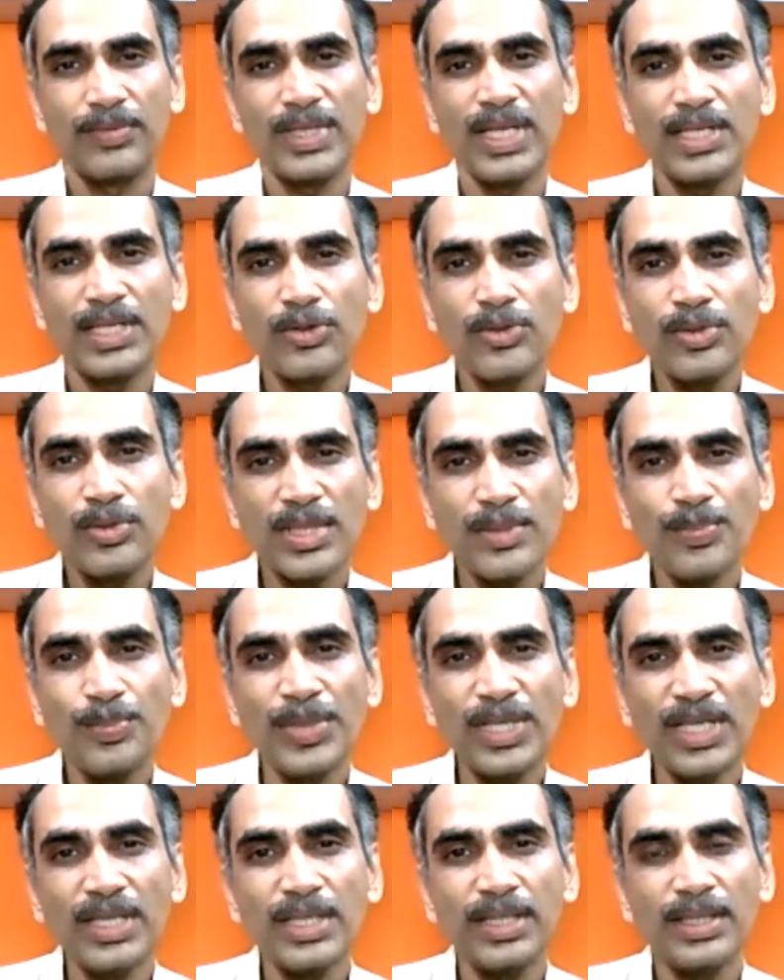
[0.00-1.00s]
One has to
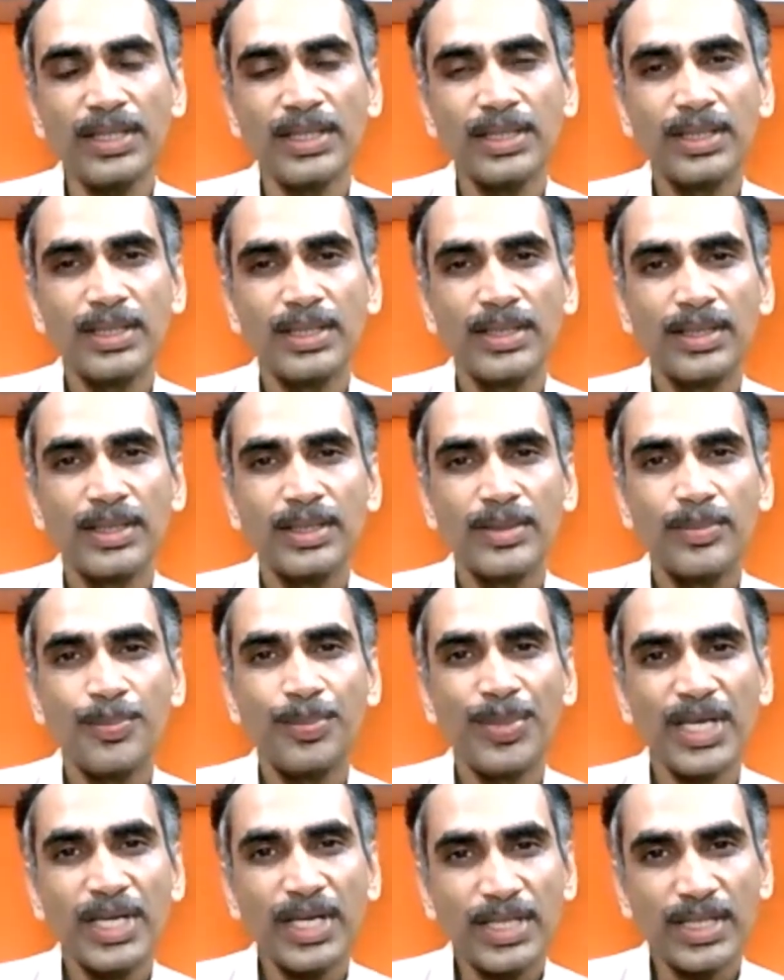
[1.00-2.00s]
simply
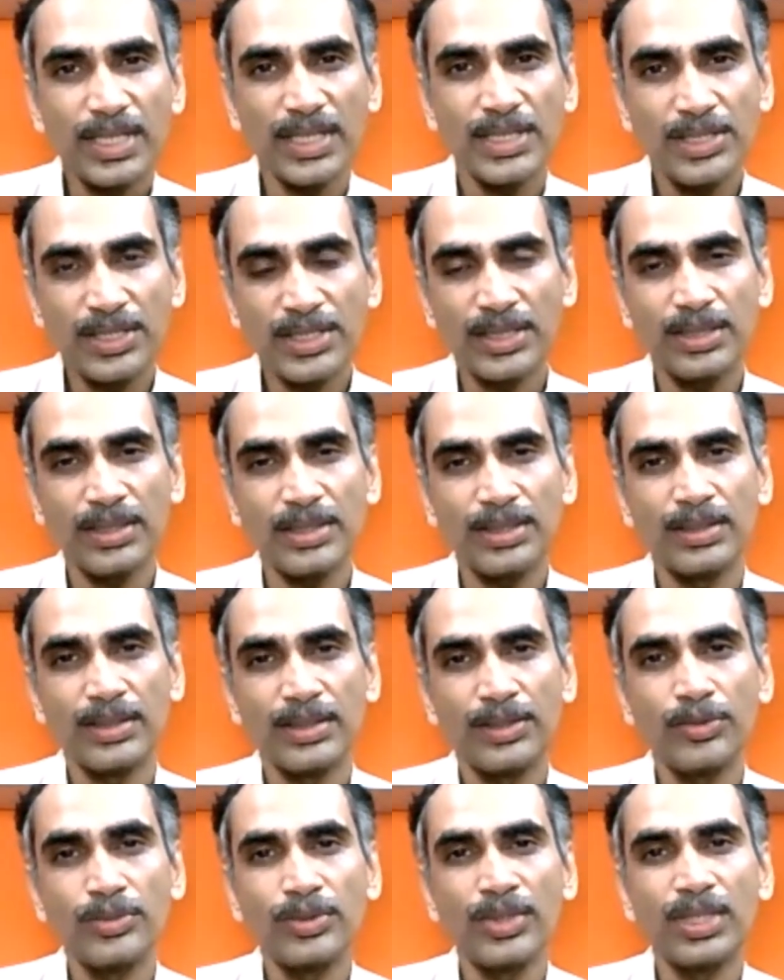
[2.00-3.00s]
pay attention
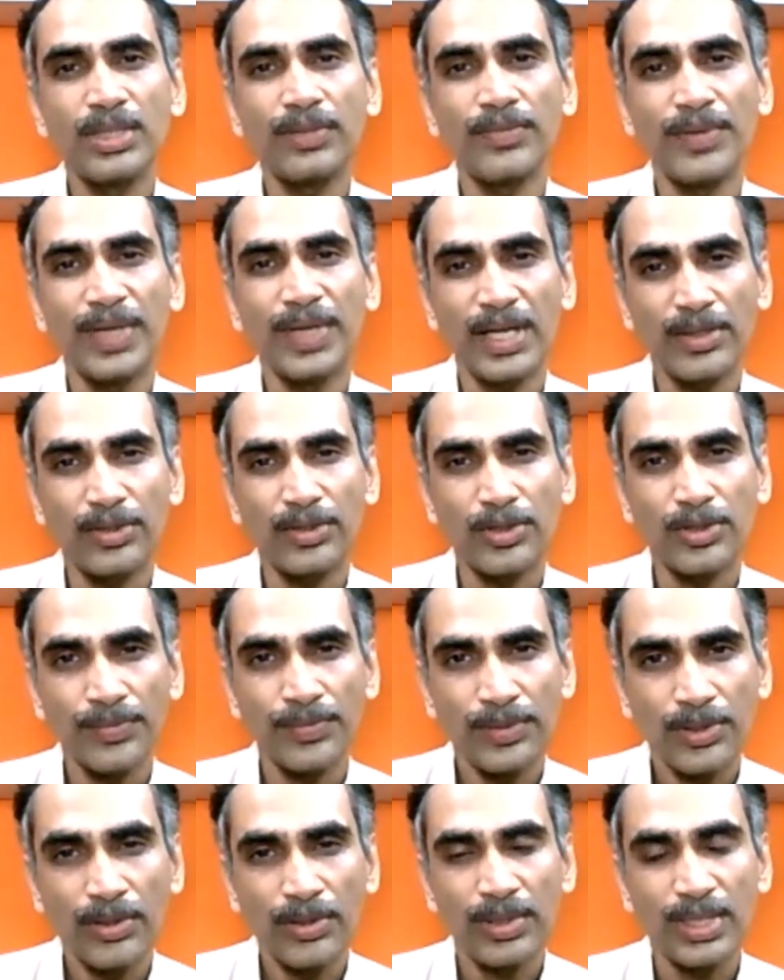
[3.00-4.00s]
to the fact
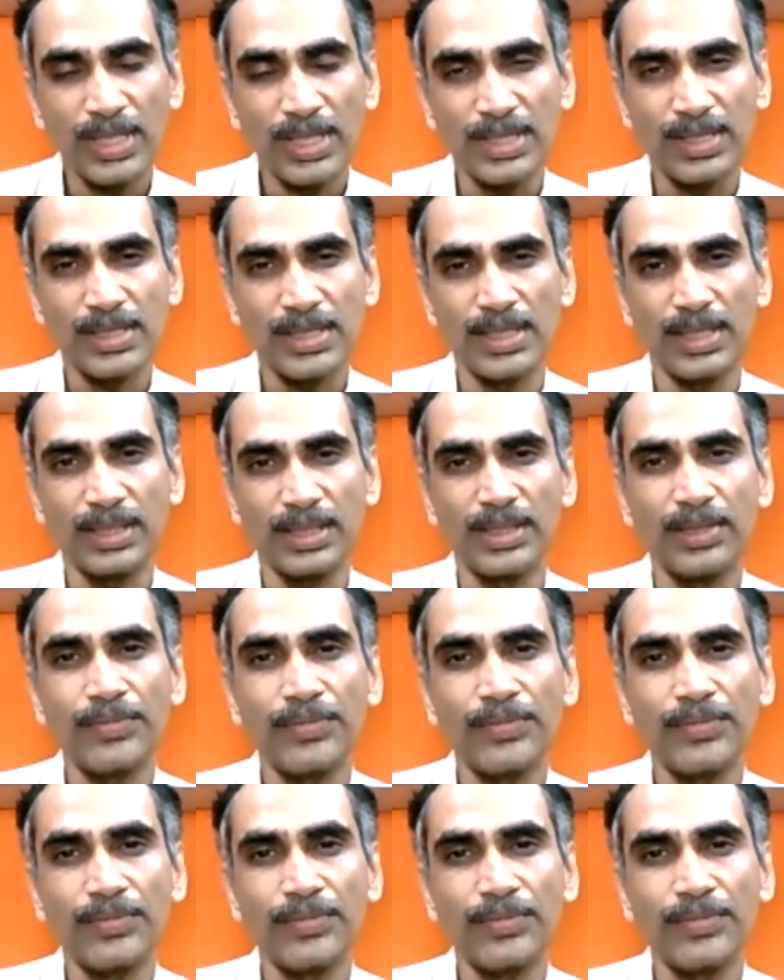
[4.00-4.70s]
of not listening,